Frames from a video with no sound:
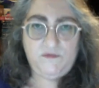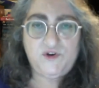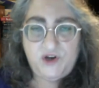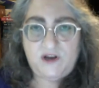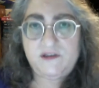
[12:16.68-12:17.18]

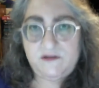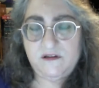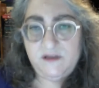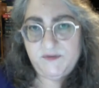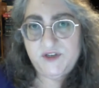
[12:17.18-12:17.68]
just the
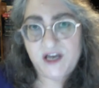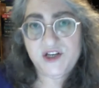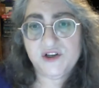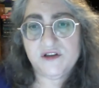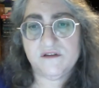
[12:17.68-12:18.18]

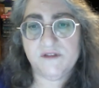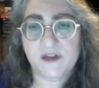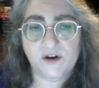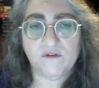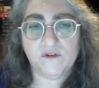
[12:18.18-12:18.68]
limitations of
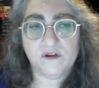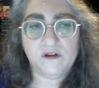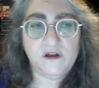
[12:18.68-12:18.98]
that novel.